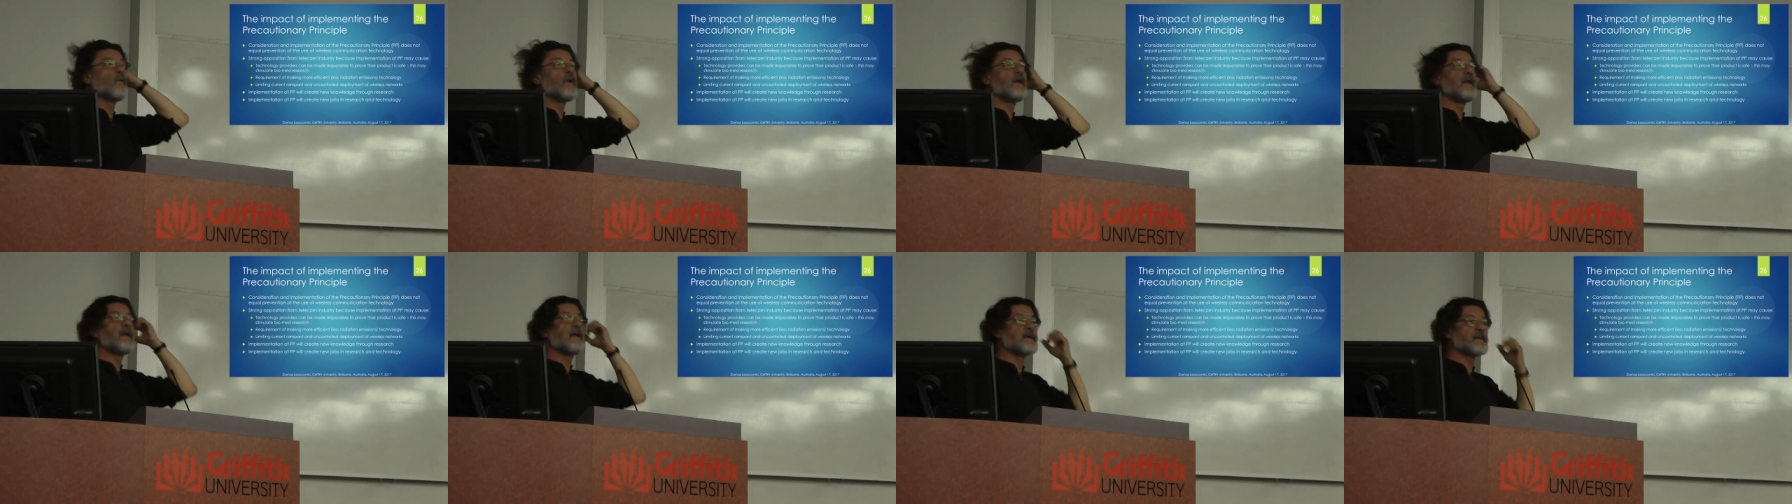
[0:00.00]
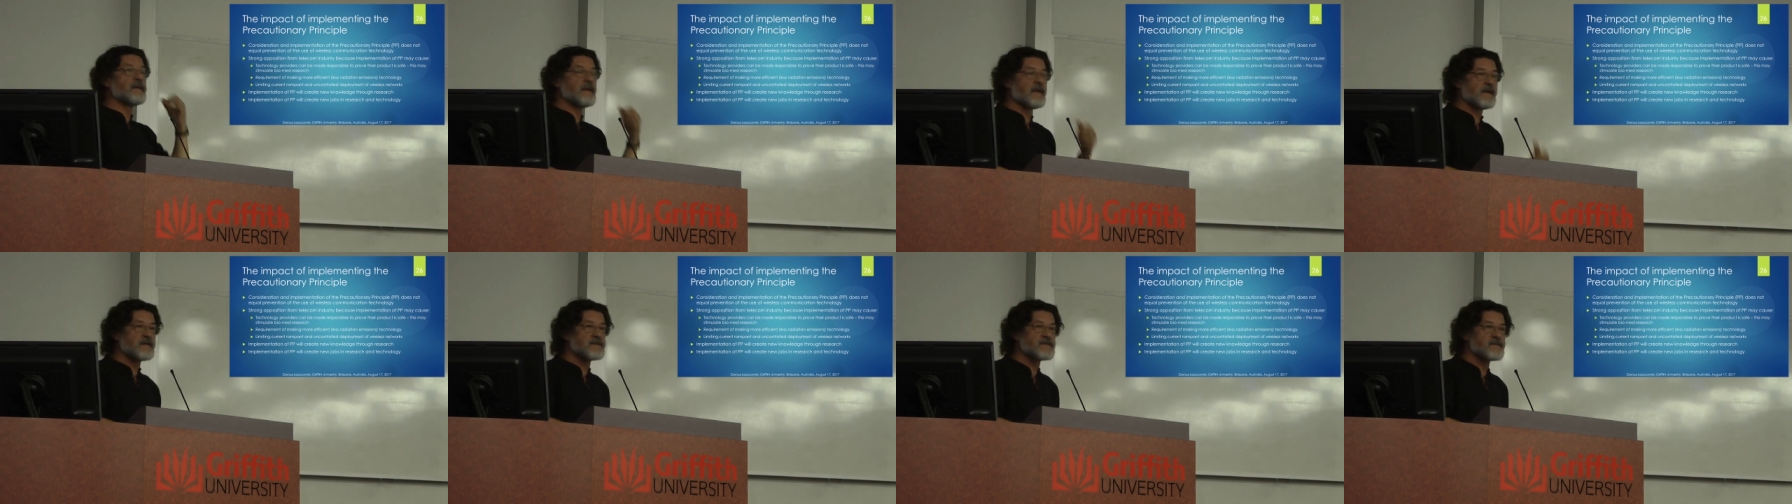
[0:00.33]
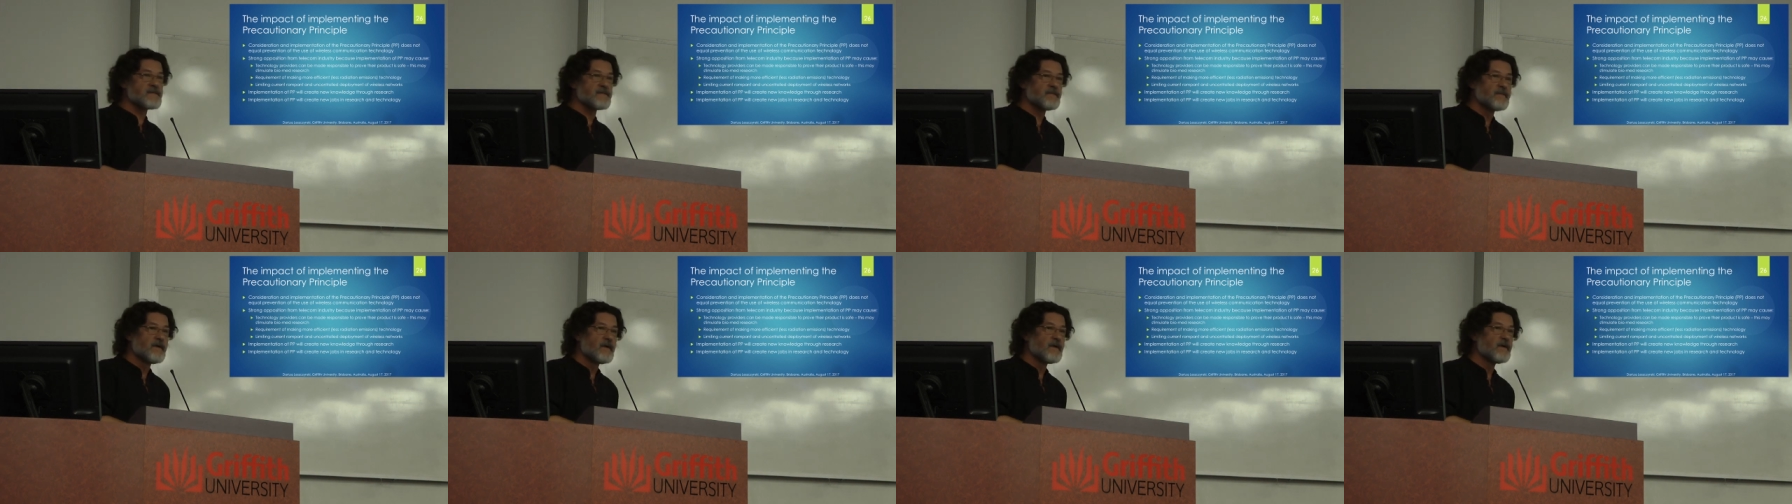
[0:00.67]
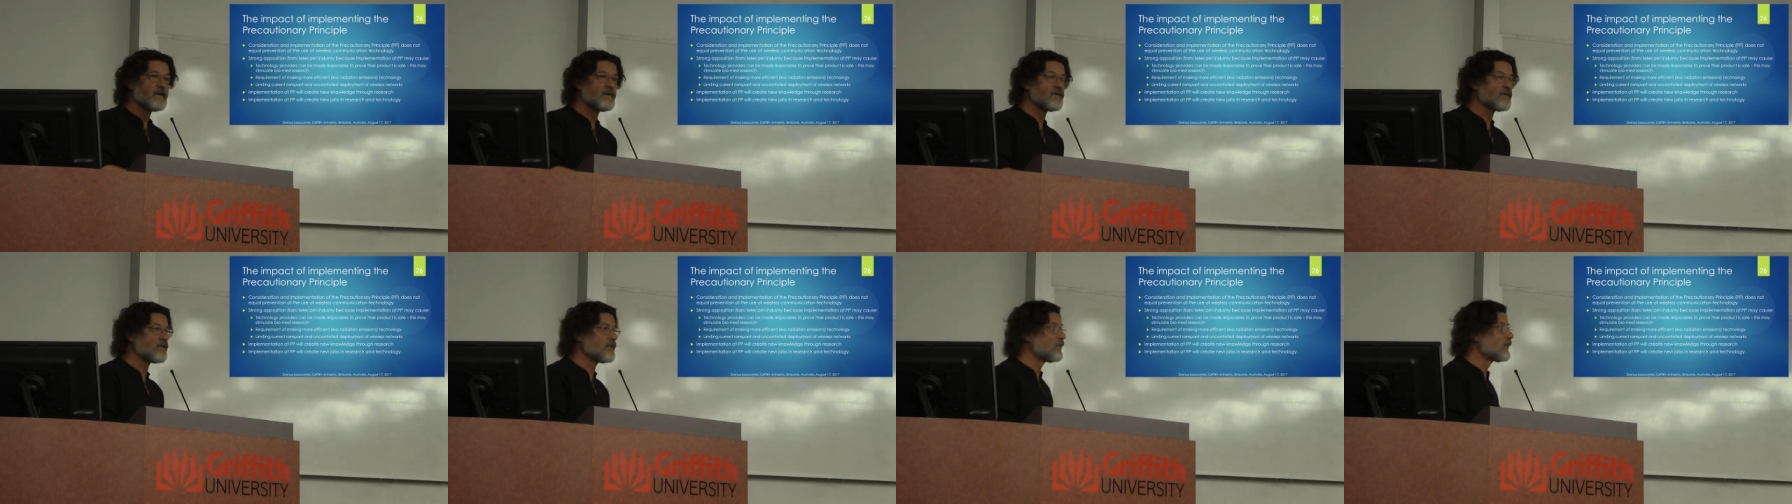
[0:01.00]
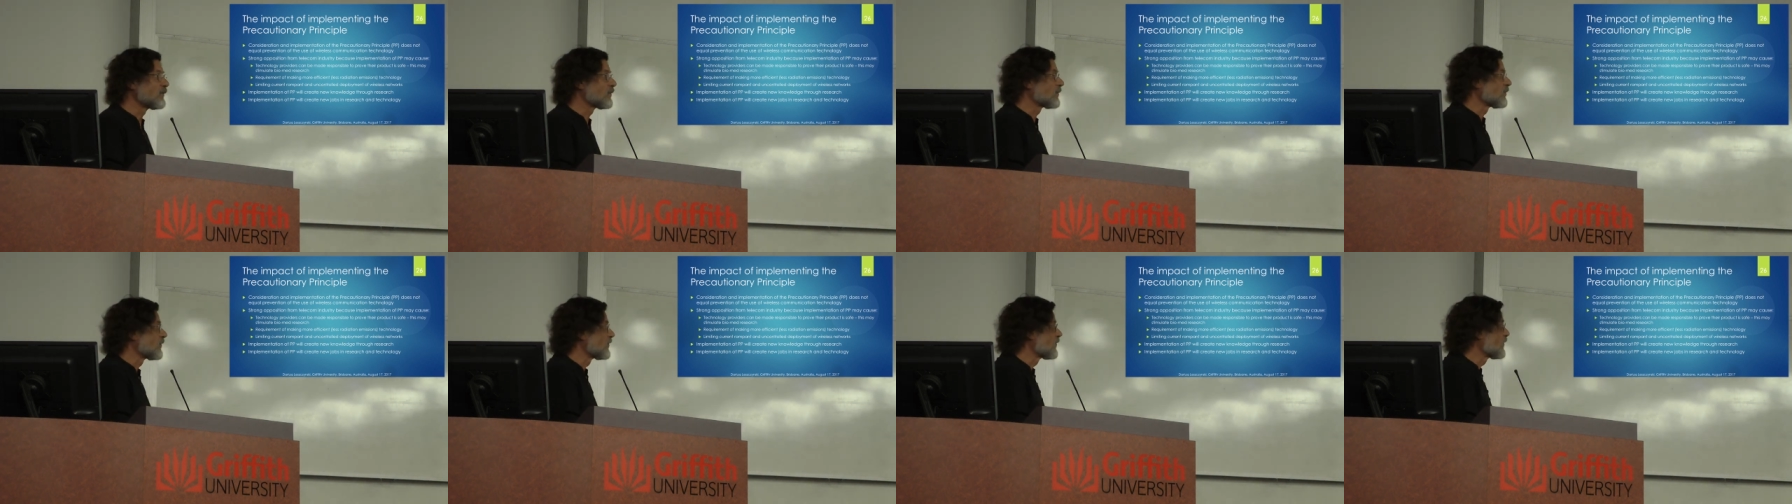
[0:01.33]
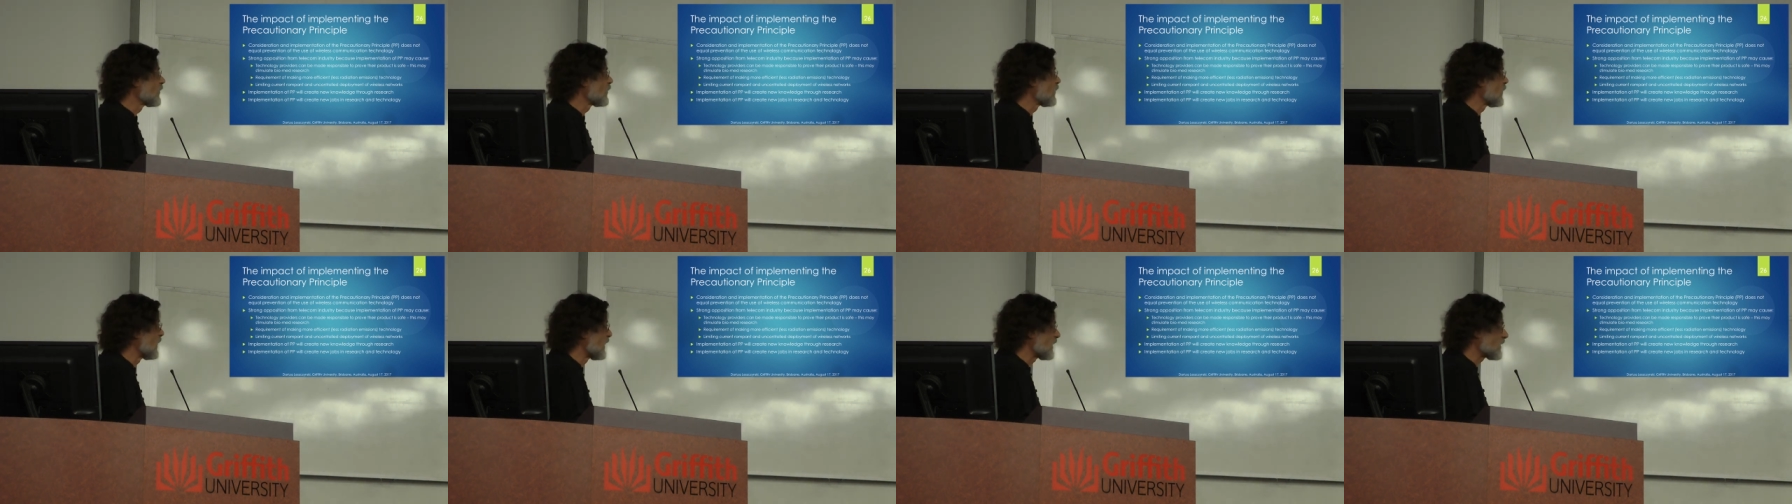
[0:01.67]
unwillingness to,
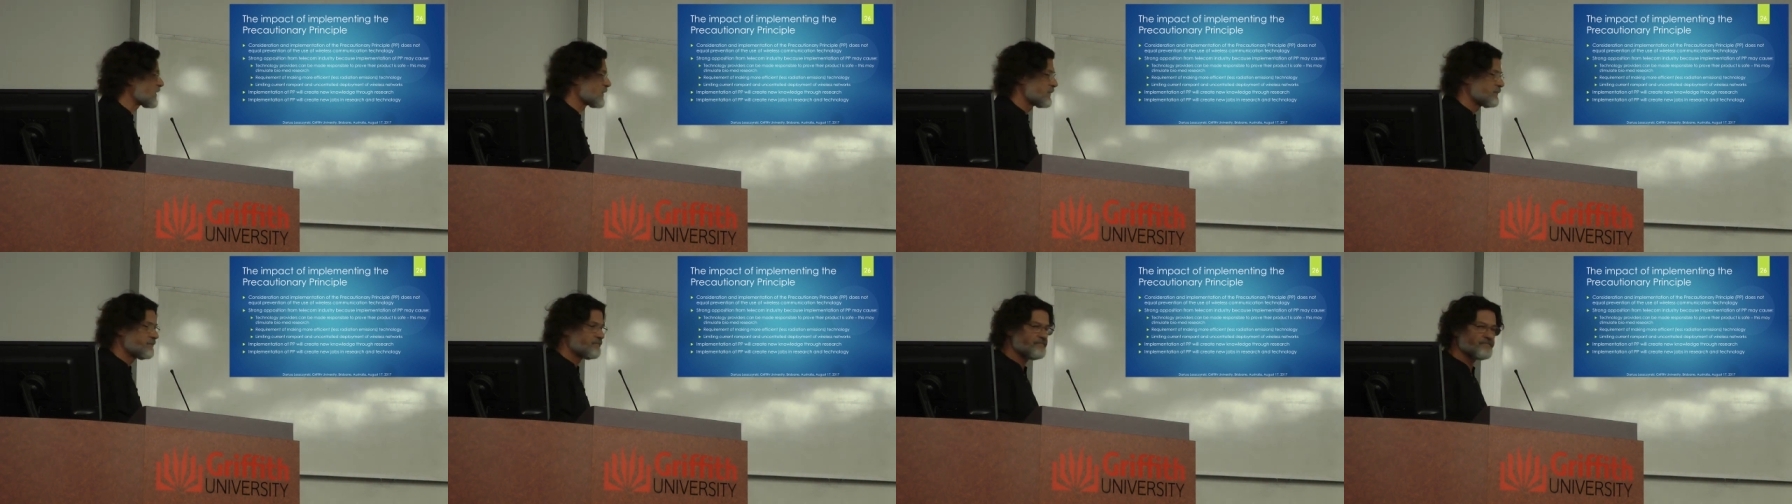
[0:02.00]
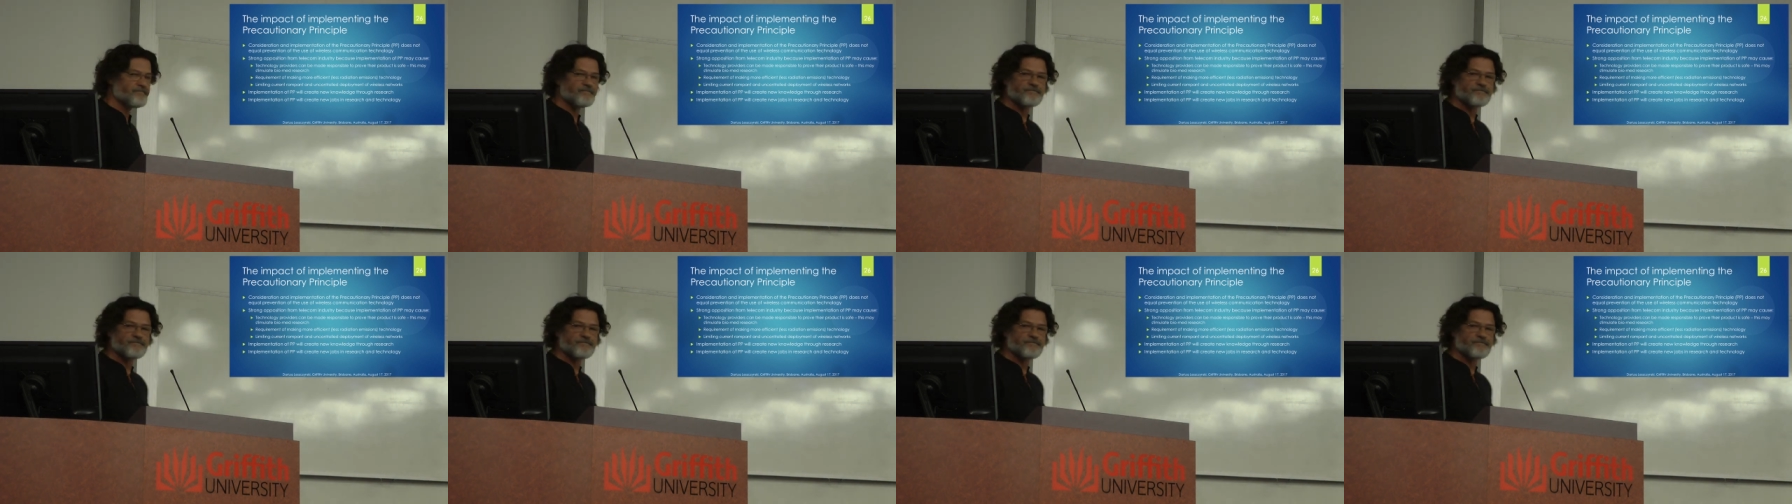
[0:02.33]
to do it.